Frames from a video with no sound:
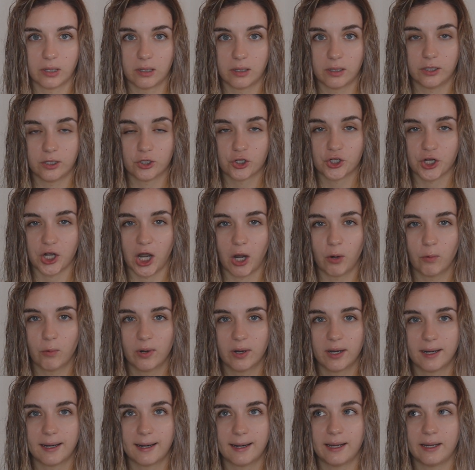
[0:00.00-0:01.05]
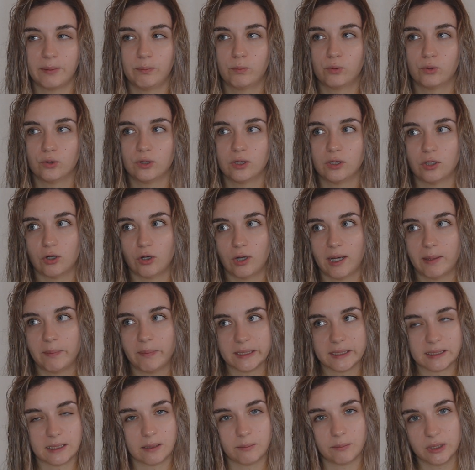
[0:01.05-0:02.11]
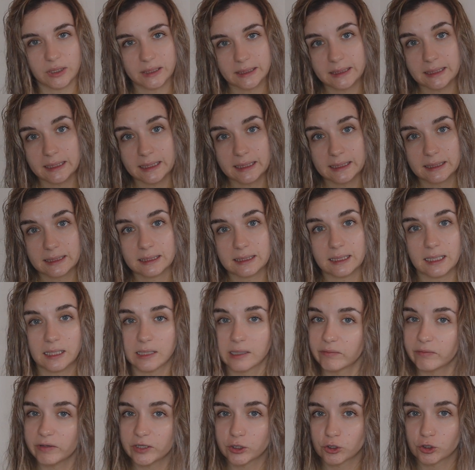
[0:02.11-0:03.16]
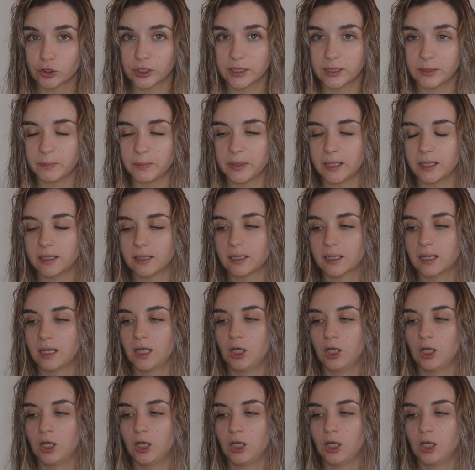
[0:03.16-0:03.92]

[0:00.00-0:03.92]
the shower, I put the Olaplex #6, the leave-in treatment,